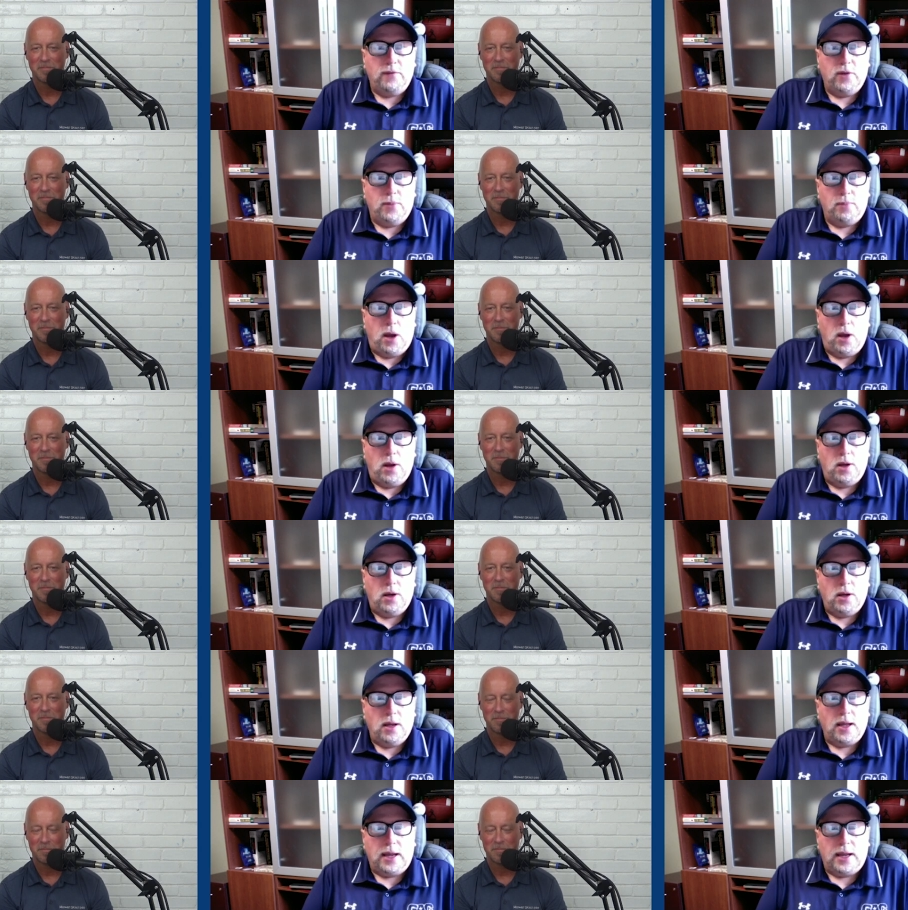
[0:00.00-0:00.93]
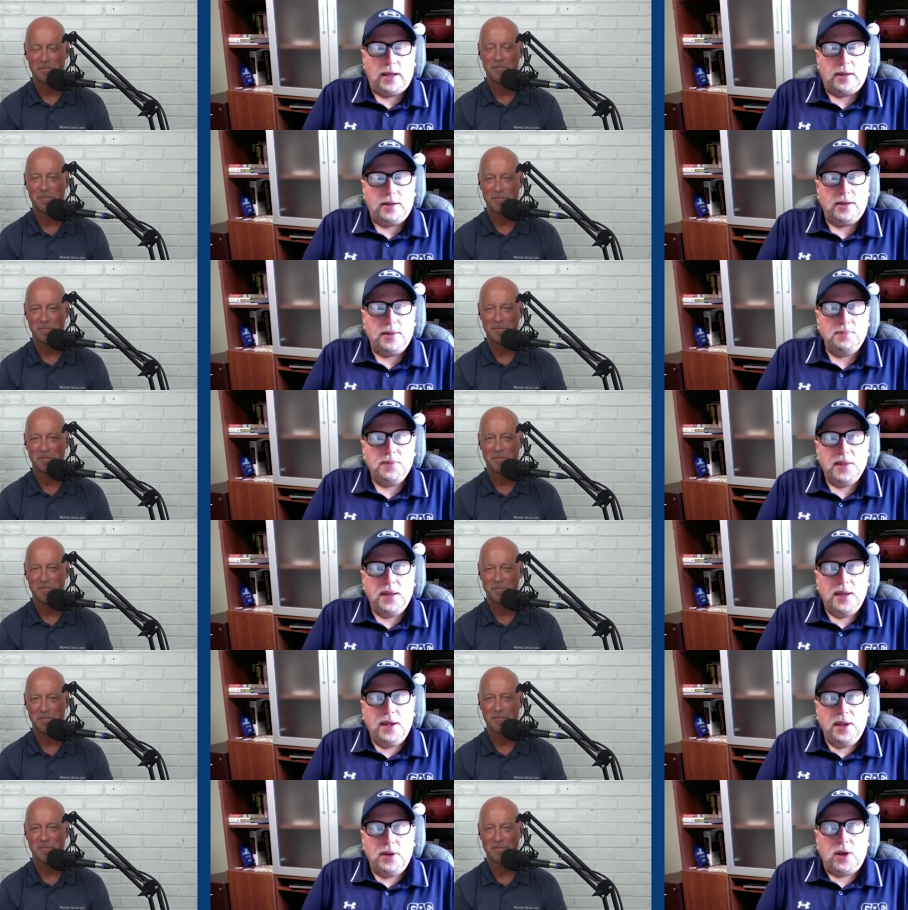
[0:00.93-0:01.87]
Speaker 1: football. And
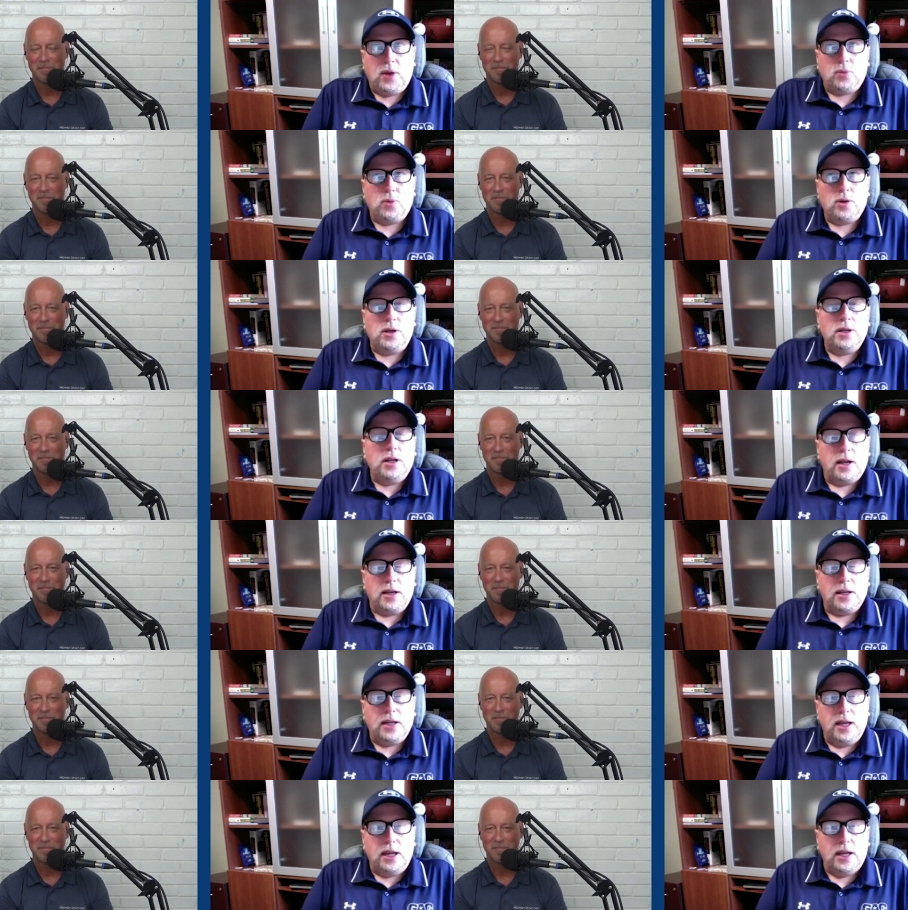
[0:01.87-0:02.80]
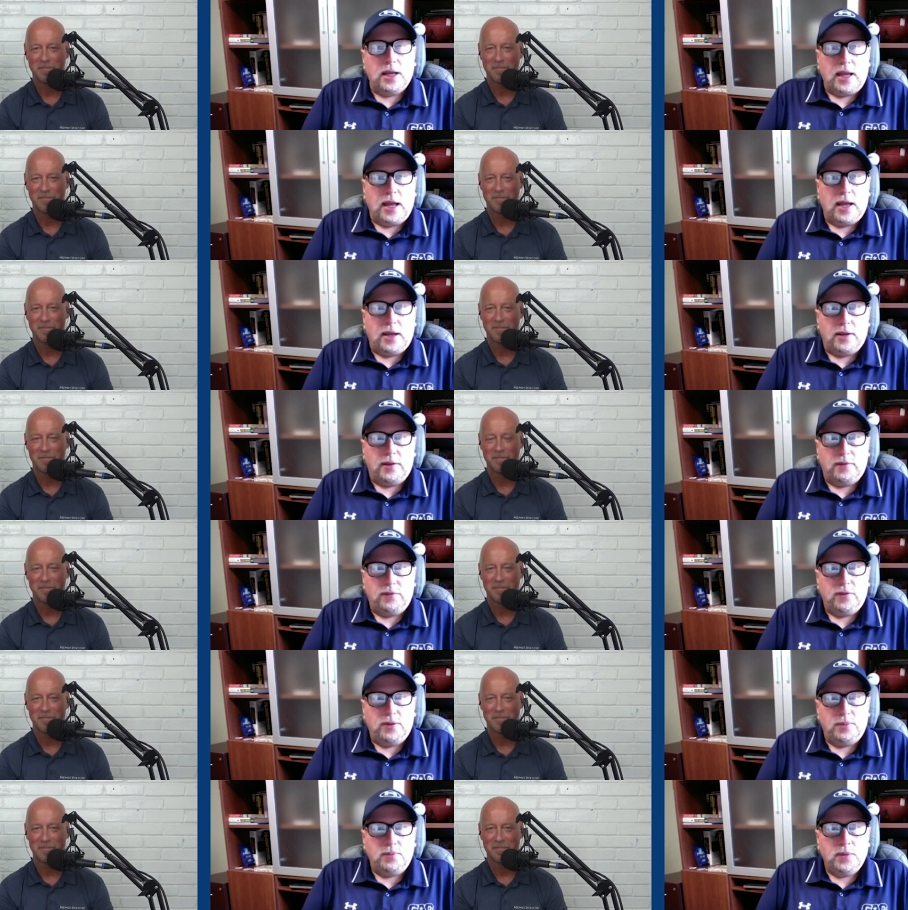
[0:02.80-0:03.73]
you know, I really got a kick out of
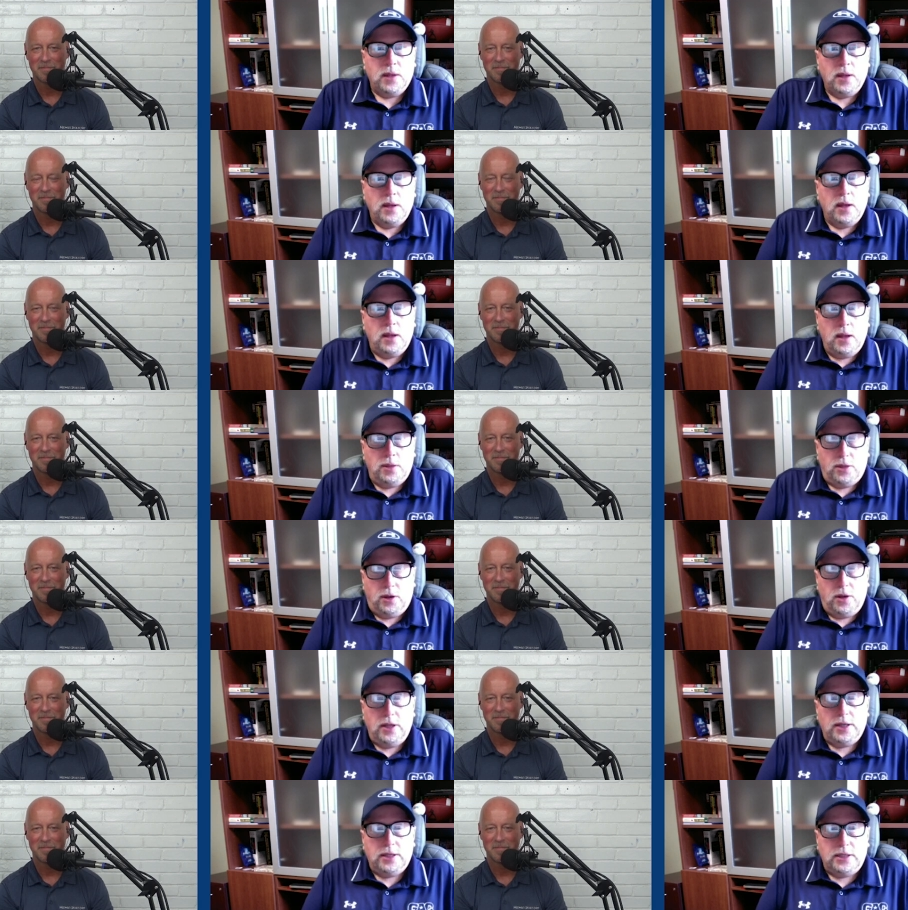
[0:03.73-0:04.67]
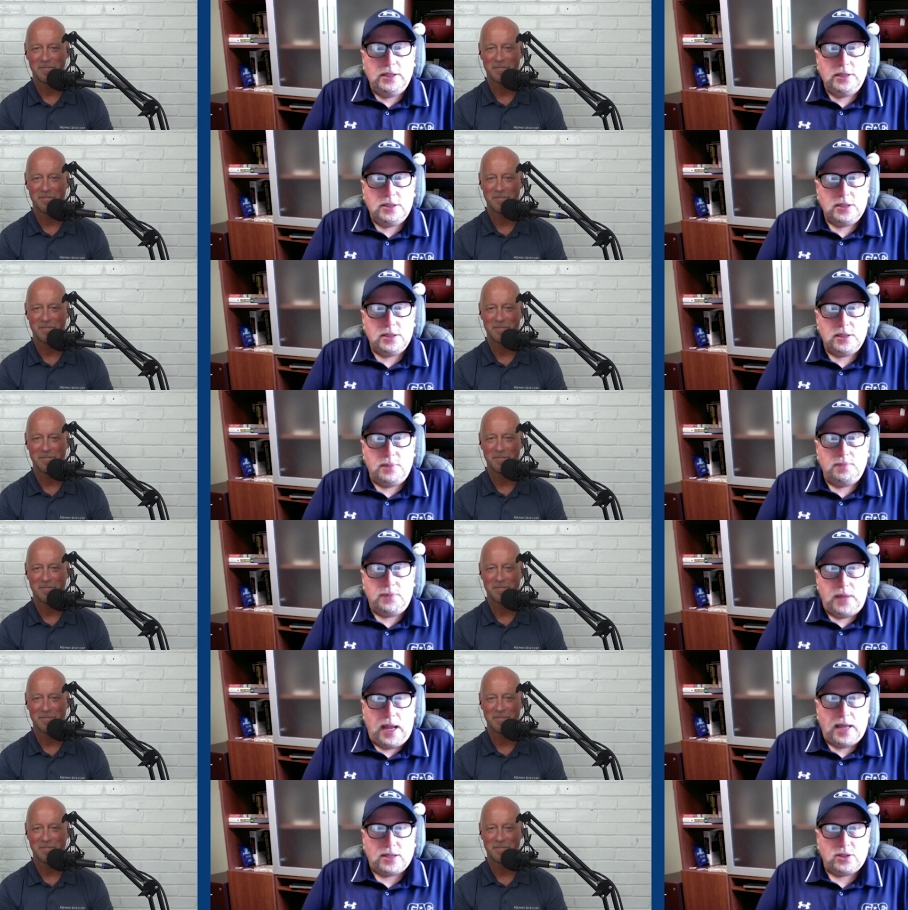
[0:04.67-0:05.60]
the Lindy's uh,
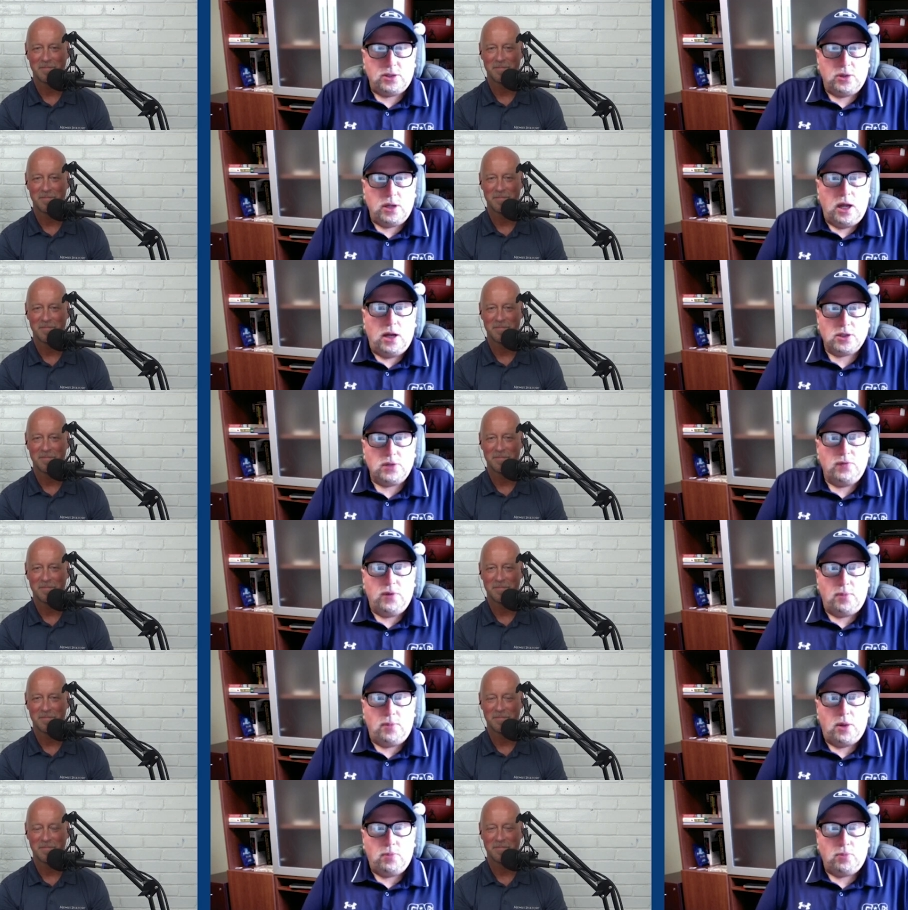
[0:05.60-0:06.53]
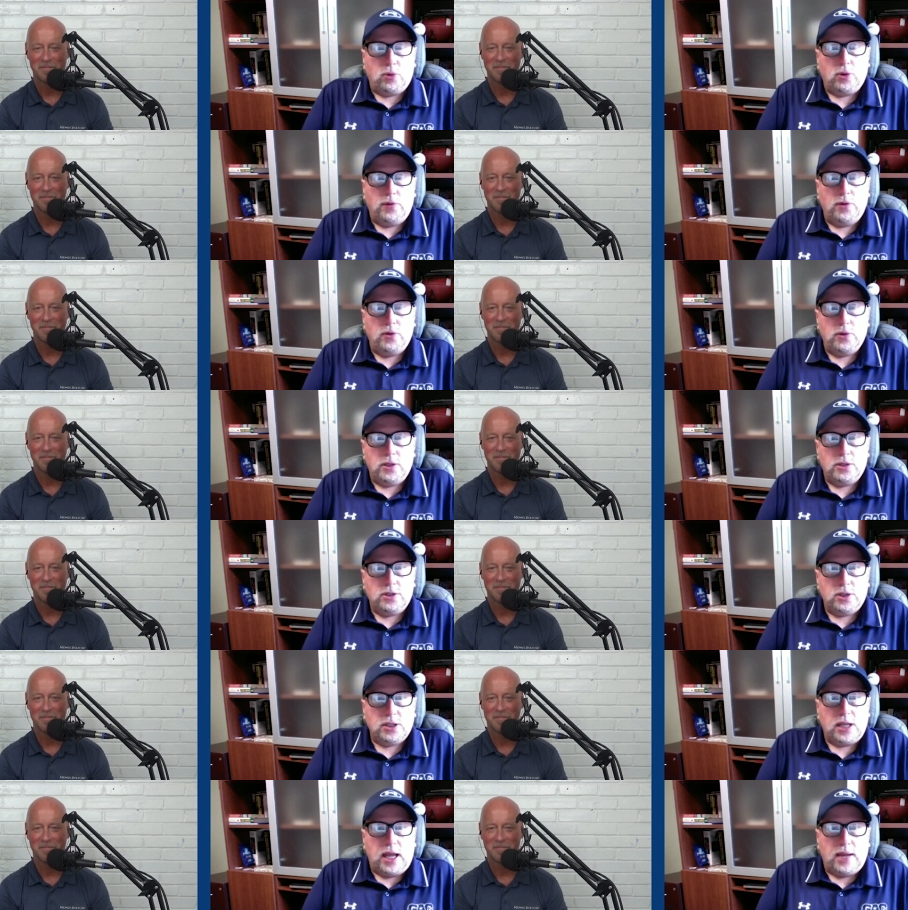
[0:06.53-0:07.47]
National College Football Preview that
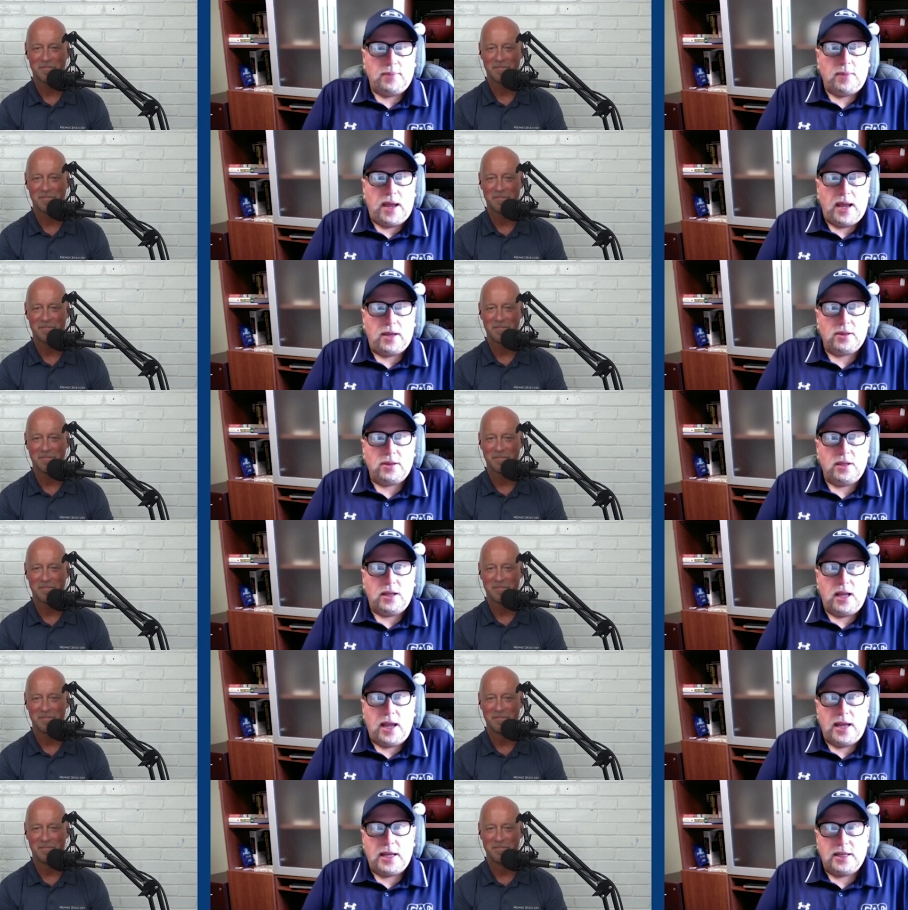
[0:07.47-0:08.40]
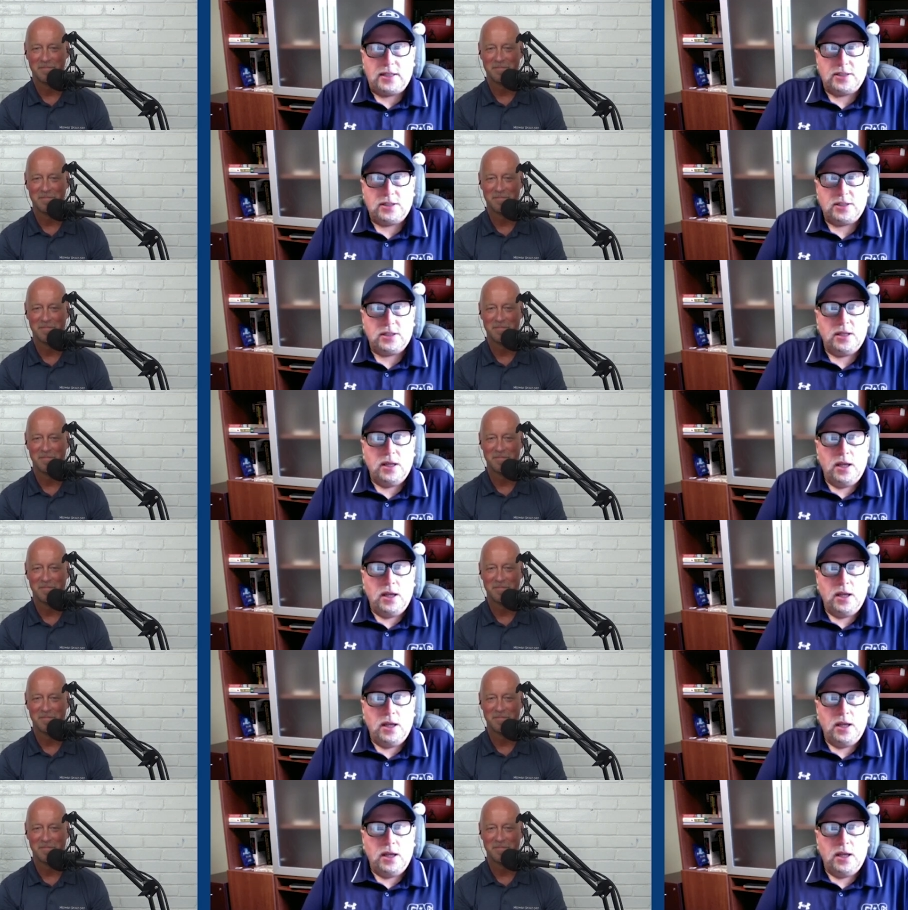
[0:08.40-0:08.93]
just came out that has